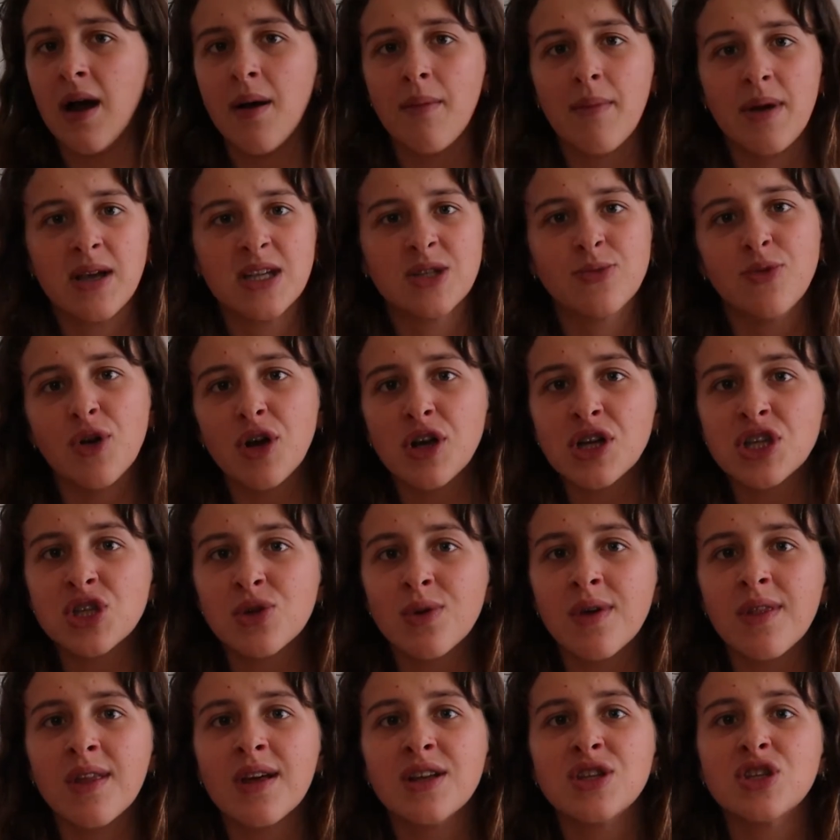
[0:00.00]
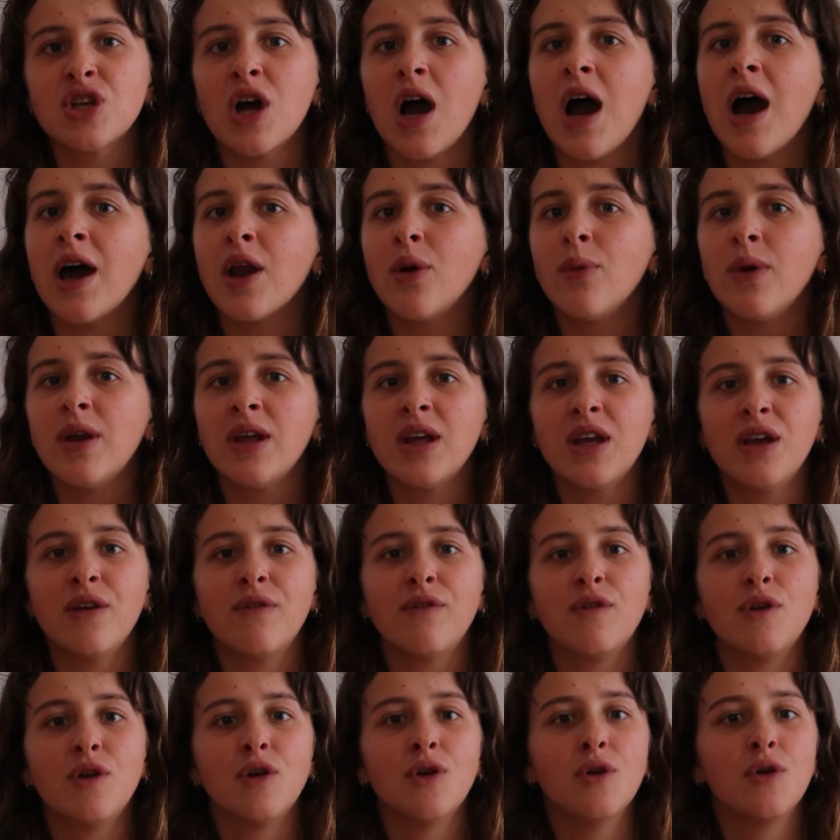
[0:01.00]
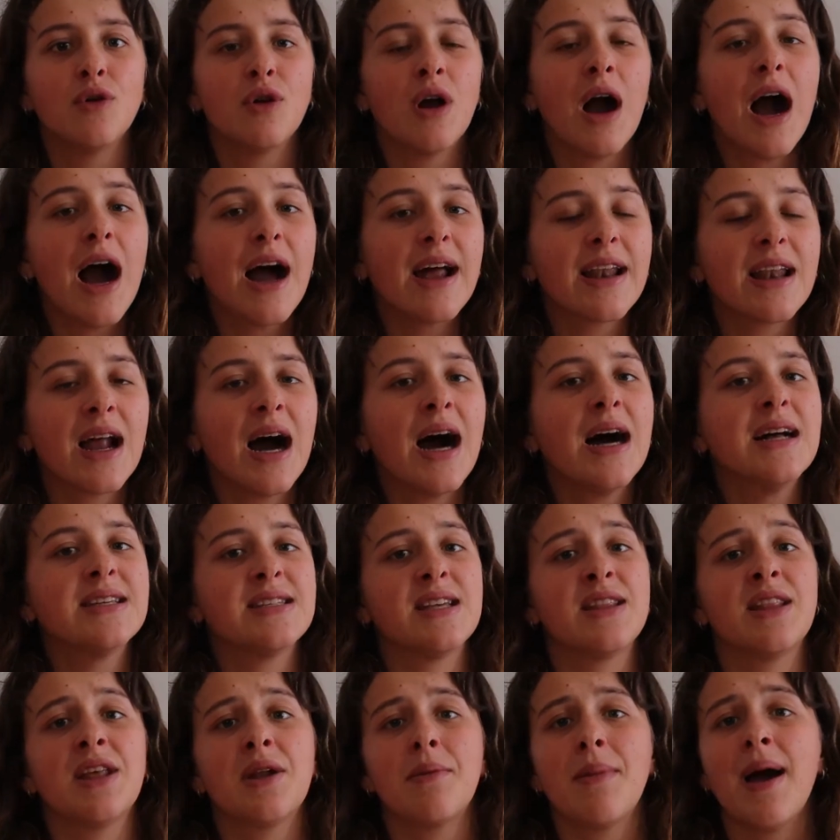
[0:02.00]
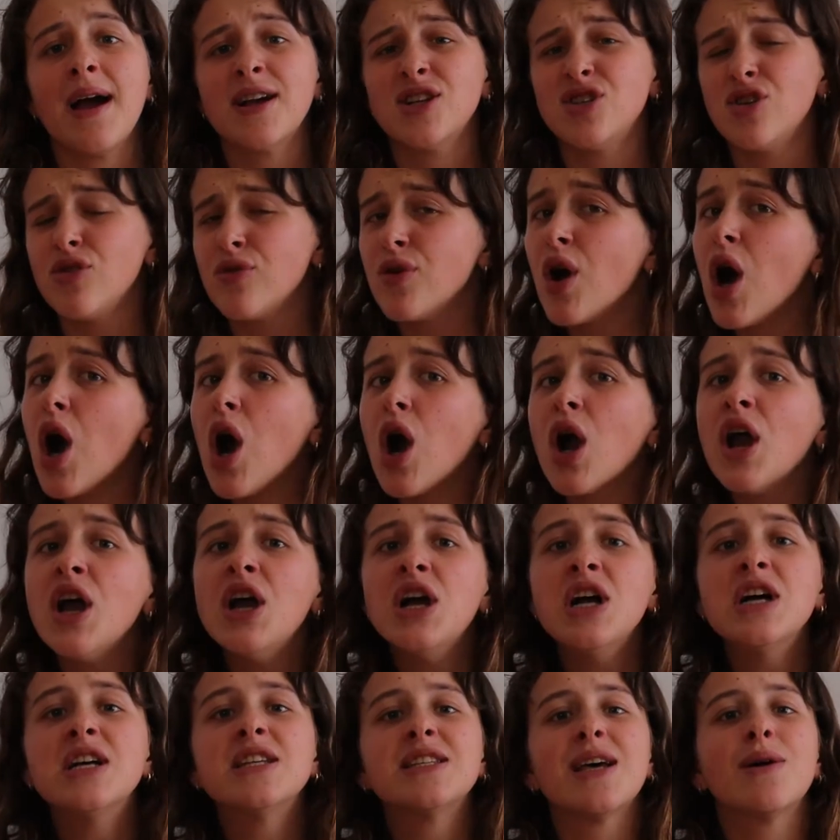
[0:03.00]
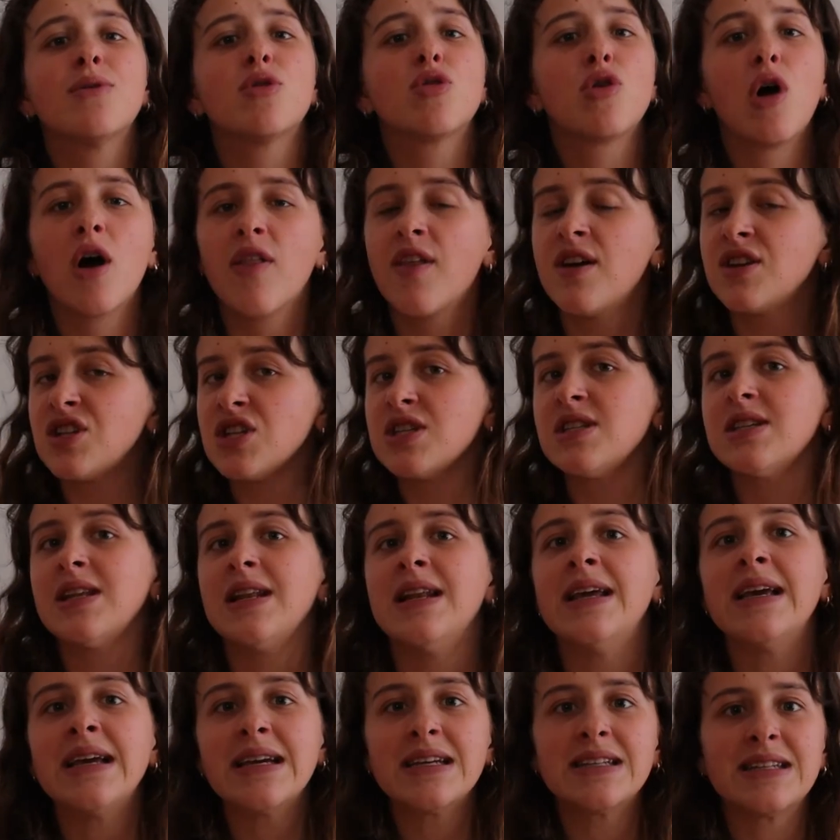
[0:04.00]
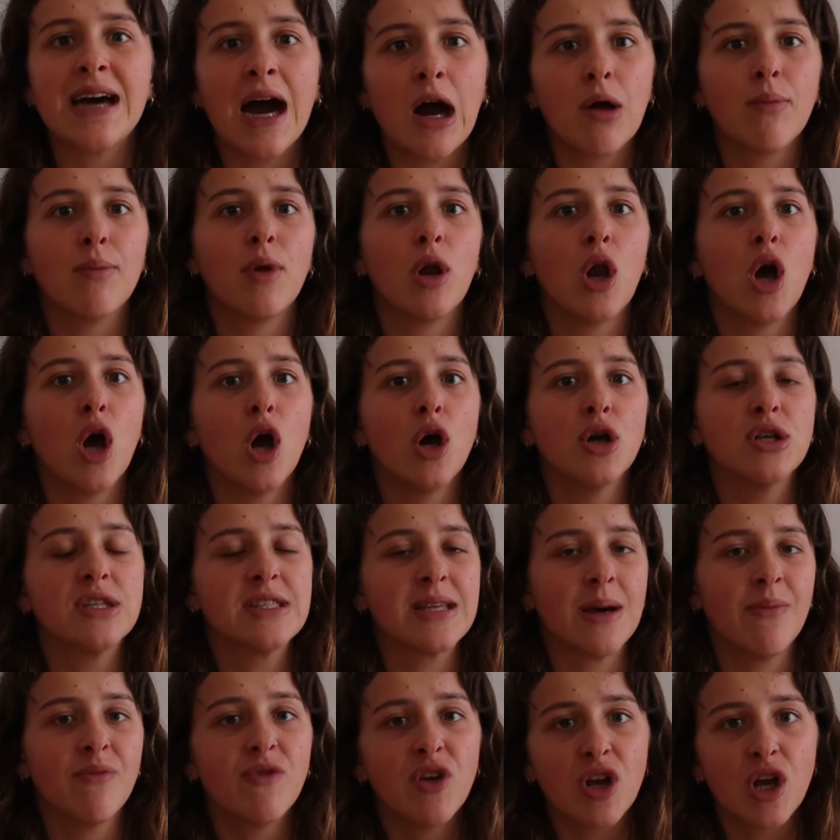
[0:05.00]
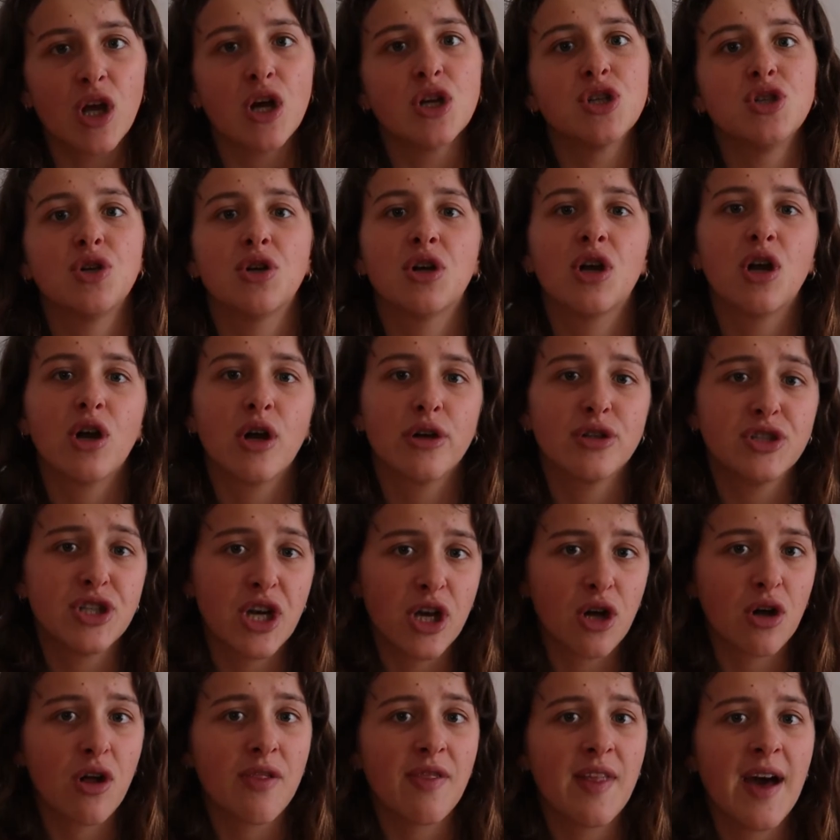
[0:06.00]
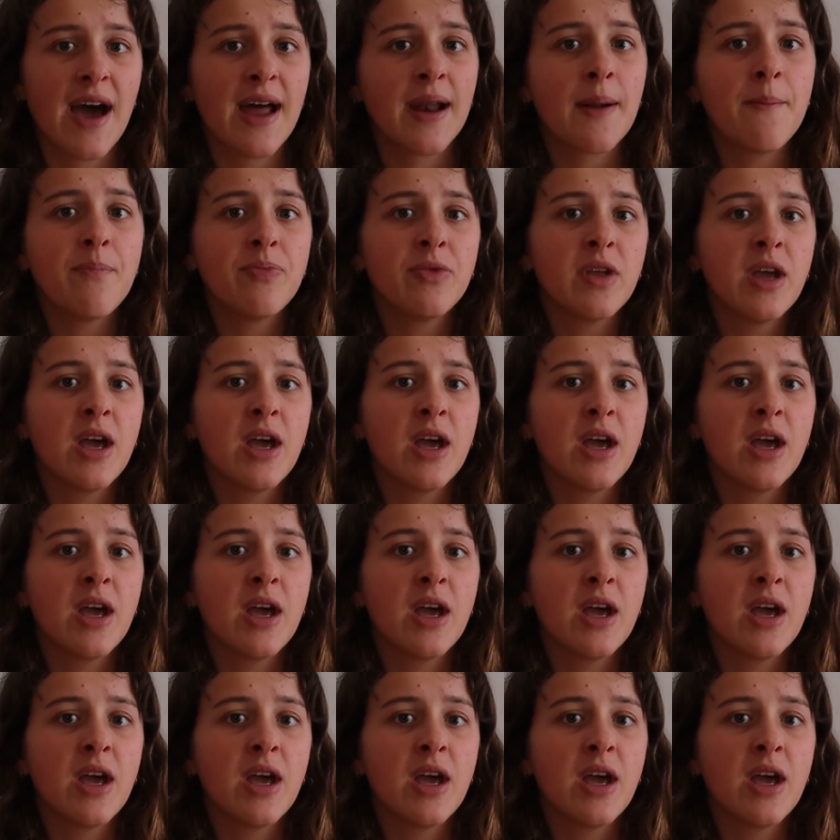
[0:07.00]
experienced with it, so I don't want to give you guidelines and then I'm actually wrong. So I would rather just link down below some videos. You can go check on that.